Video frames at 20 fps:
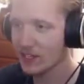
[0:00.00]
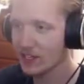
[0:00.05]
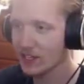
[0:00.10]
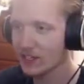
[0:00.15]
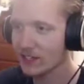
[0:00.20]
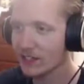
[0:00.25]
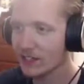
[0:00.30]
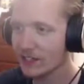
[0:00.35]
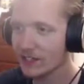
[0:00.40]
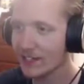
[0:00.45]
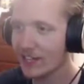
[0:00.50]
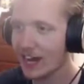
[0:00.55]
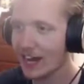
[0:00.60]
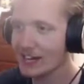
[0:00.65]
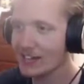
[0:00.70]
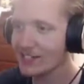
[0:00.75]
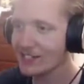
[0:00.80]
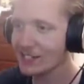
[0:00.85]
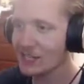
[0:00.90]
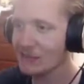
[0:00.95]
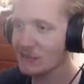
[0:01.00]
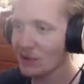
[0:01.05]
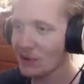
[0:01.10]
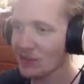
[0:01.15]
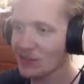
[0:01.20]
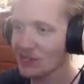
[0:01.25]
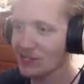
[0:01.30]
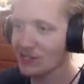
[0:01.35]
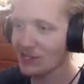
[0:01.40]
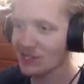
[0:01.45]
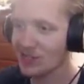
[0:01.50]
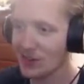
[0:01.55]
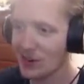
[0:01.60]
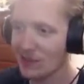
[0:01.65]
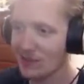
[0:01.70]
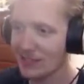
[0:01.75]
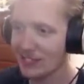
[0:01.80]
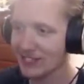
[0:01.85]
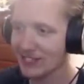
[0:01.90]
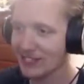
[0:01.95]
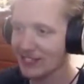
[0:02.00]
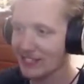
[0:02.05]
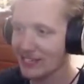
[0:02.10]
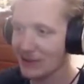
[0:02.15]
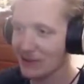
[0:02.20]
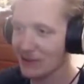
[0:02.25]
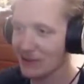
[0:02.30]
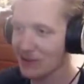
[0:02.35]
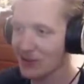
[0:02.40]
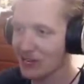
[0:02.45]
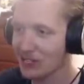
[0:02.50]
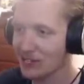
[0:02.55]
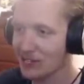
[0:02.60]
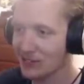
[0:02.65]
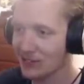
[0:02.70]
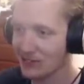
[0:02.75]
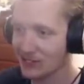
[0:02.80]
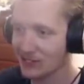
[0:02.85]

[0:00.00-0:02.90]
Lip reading: This is honestly more disturbing than the original